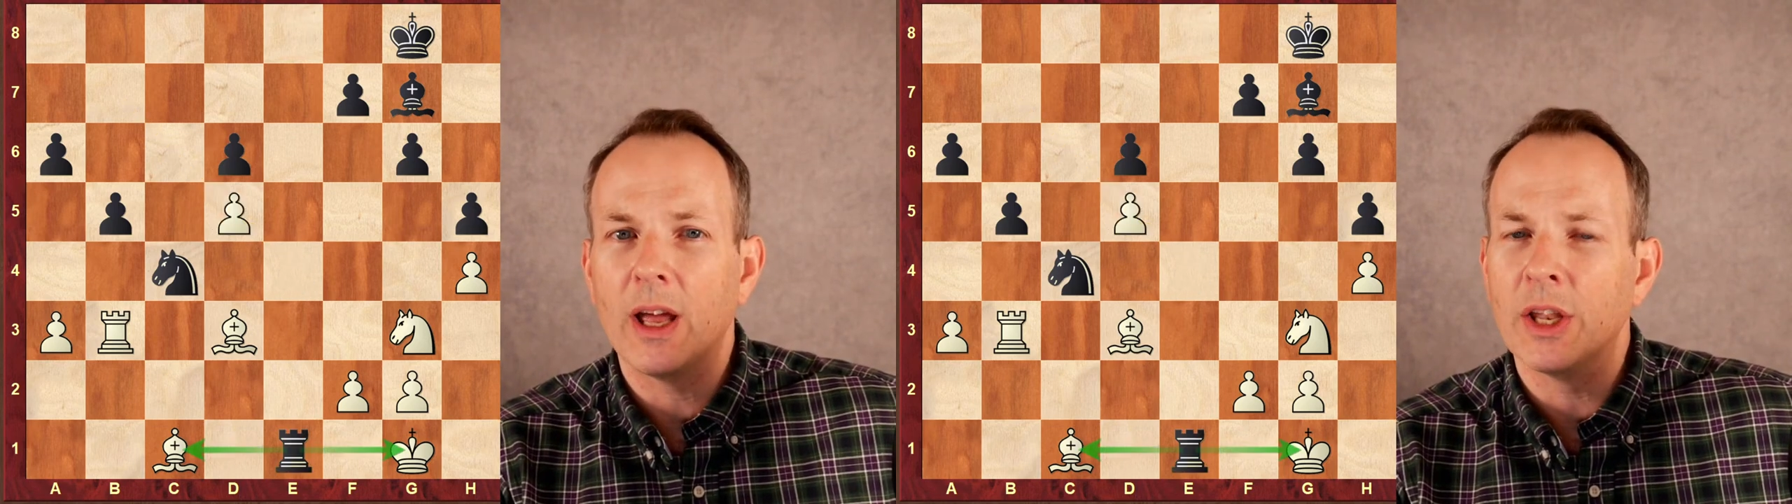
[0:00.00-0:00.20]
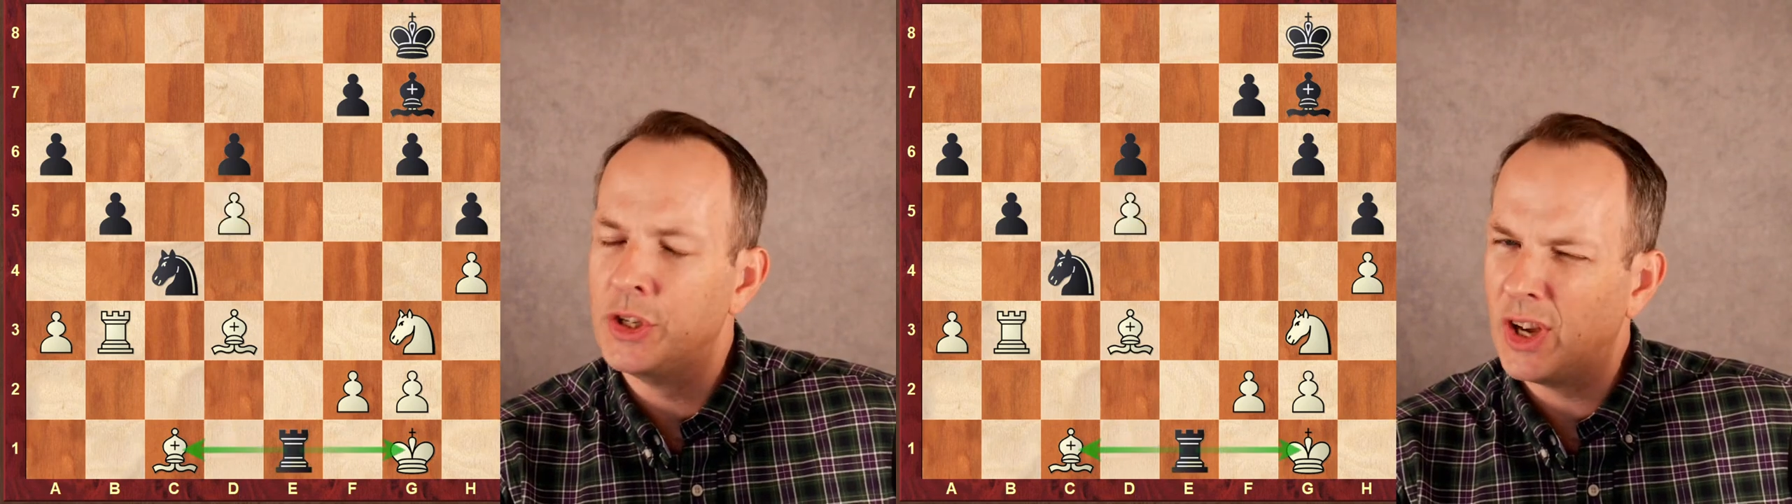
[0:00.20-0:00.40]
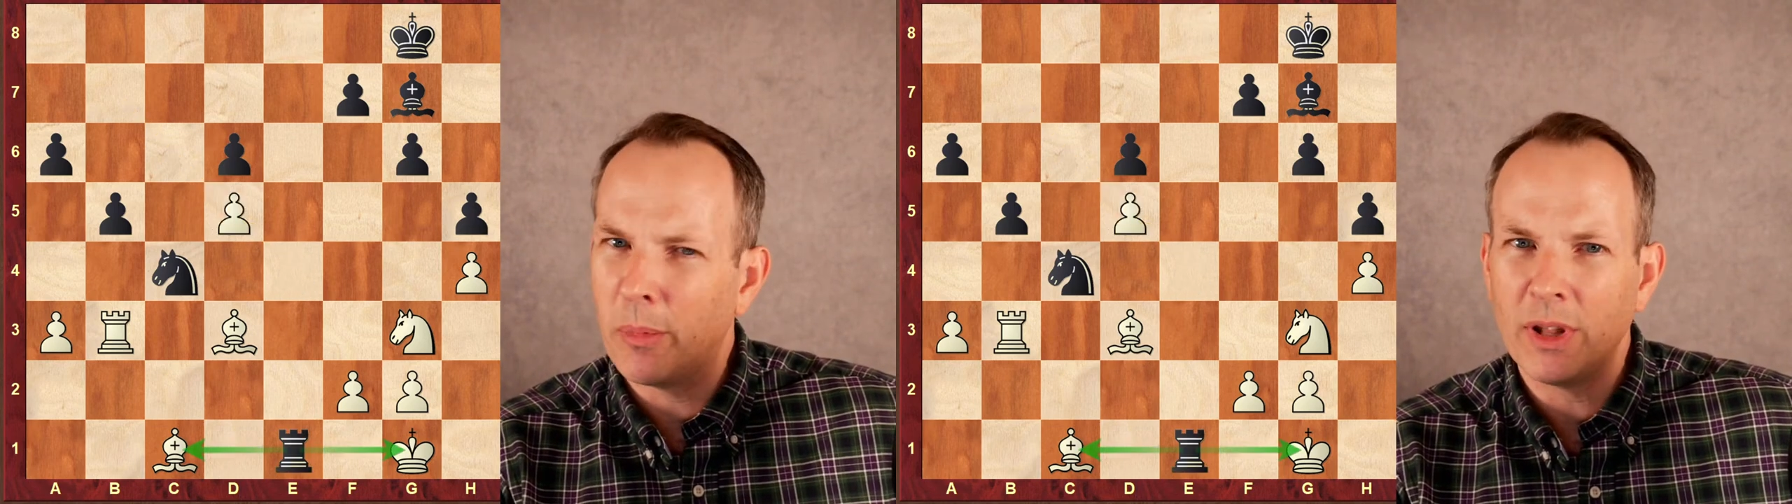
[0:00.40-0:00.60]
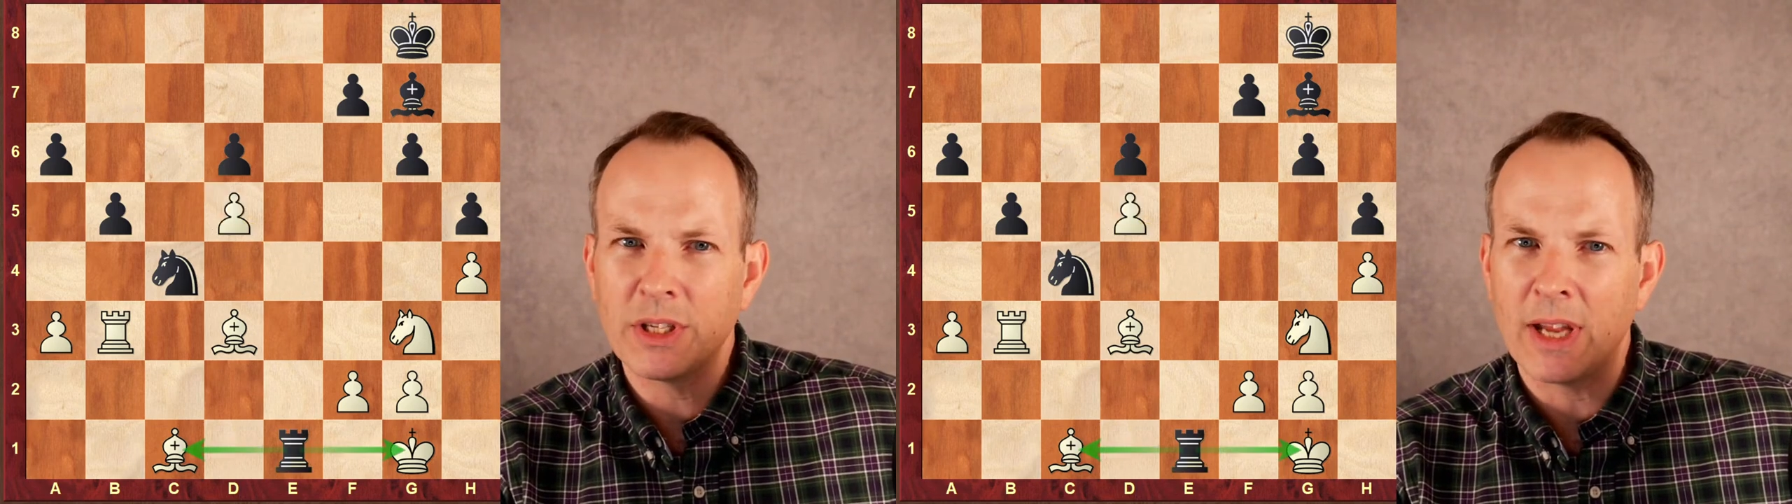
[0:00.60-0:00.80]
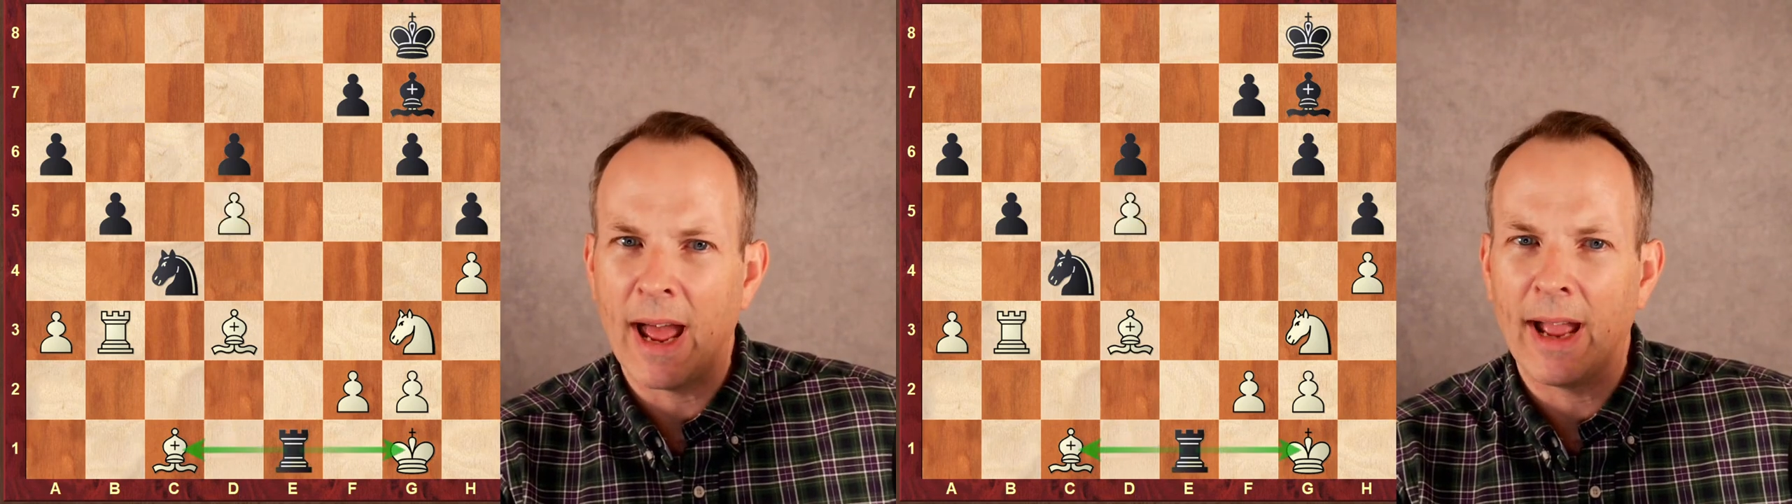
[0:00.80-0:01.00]
a double
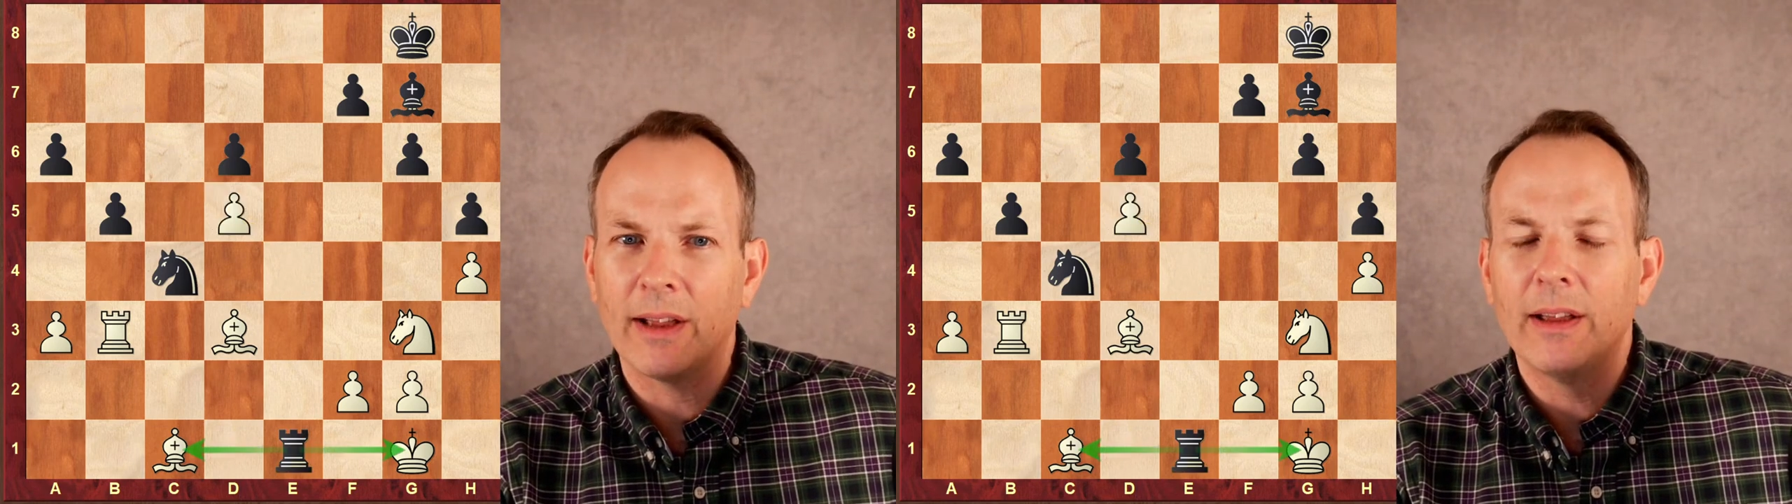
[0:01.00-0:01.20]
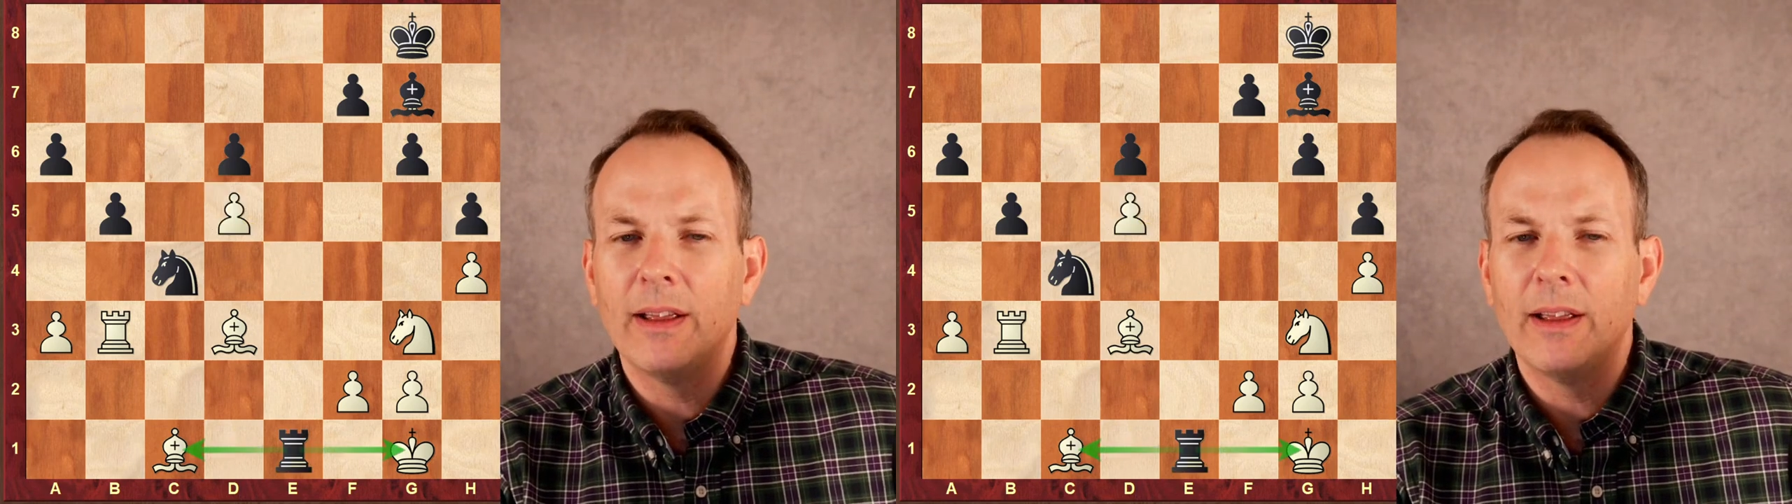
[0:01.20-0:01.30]
attack.